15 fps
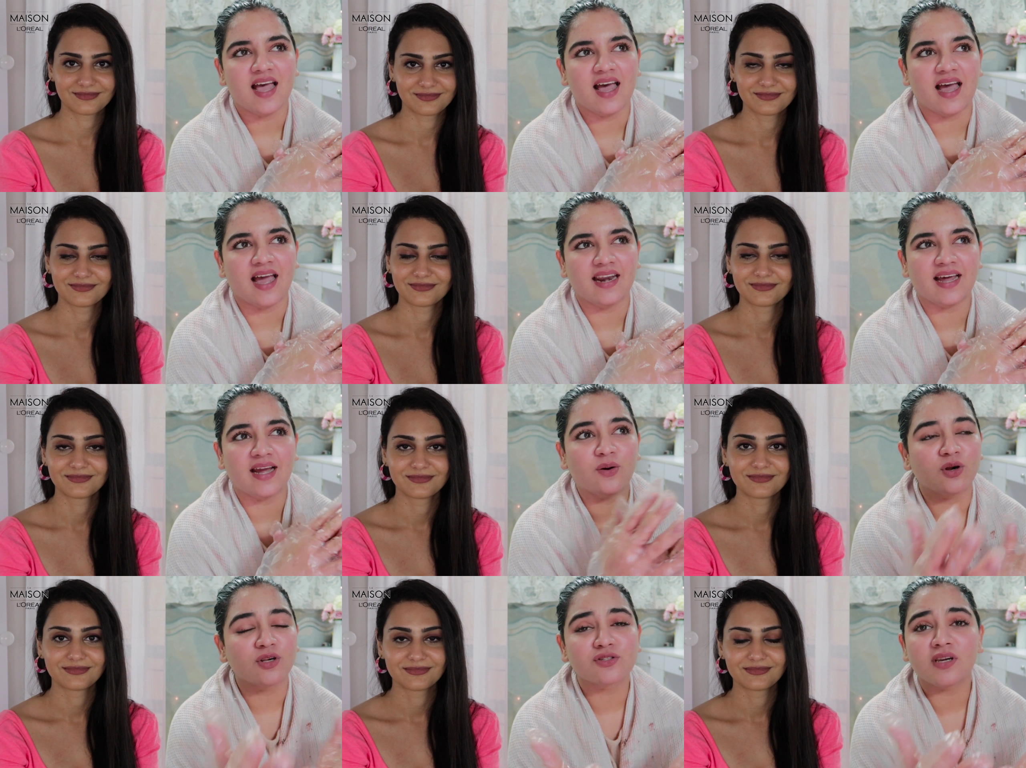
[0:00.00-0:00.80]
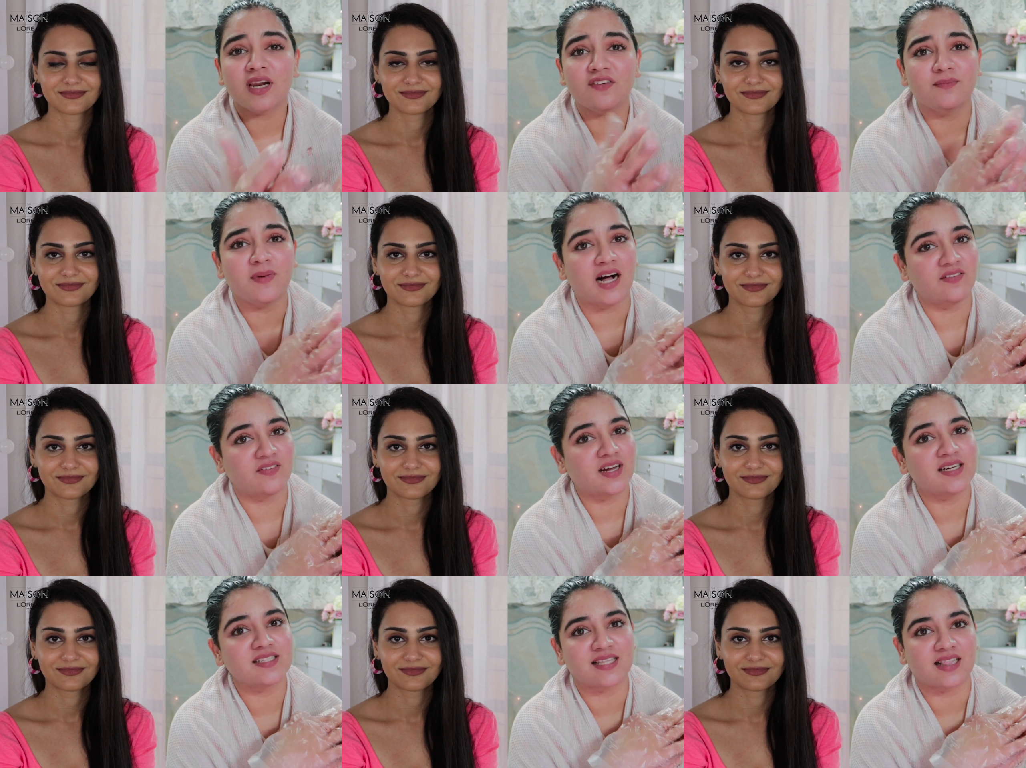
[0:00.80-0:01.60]
Speaker 1: And I also love
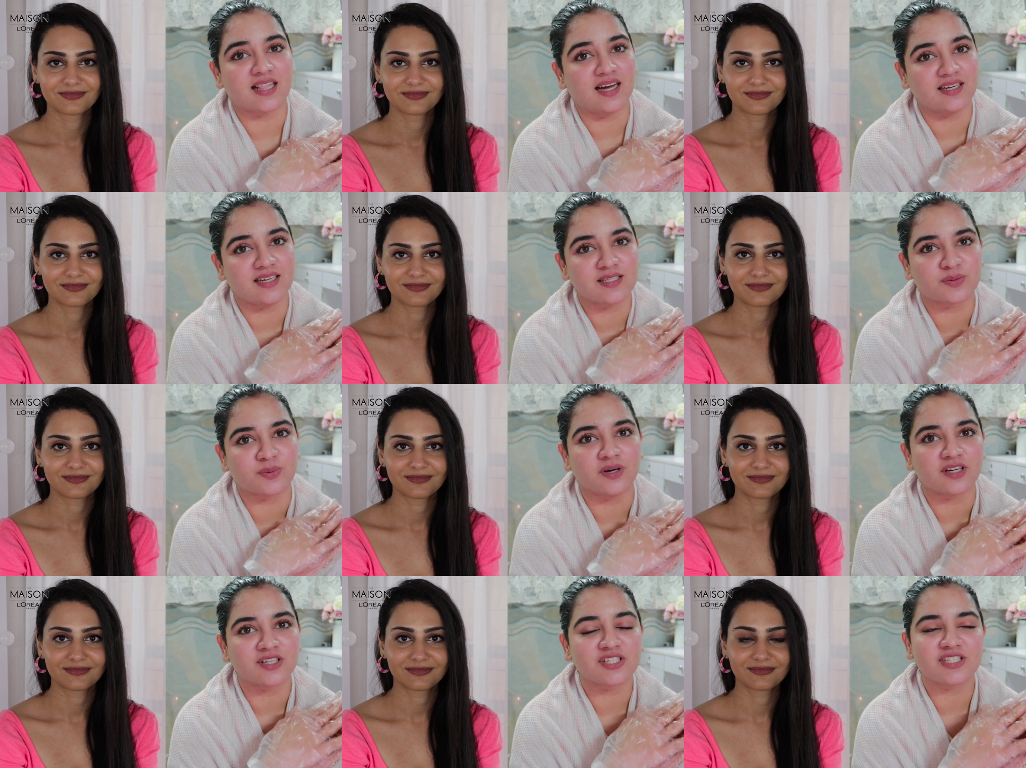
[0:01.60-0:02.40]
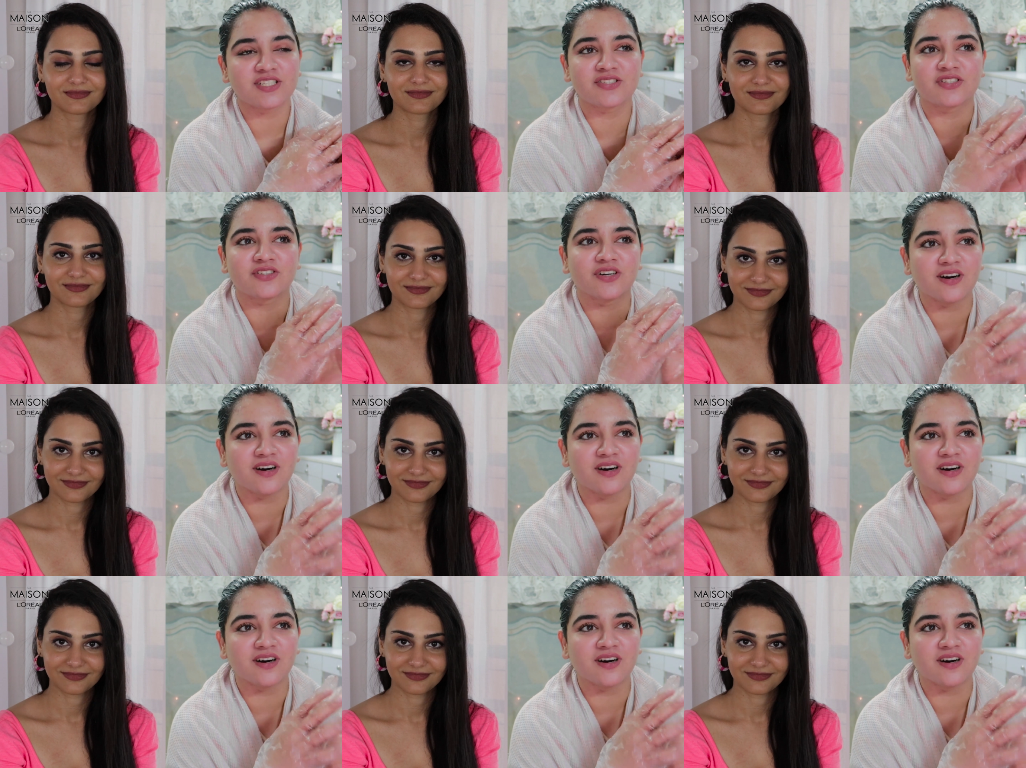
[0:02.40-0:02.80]
Malvika Sitalani's work. She's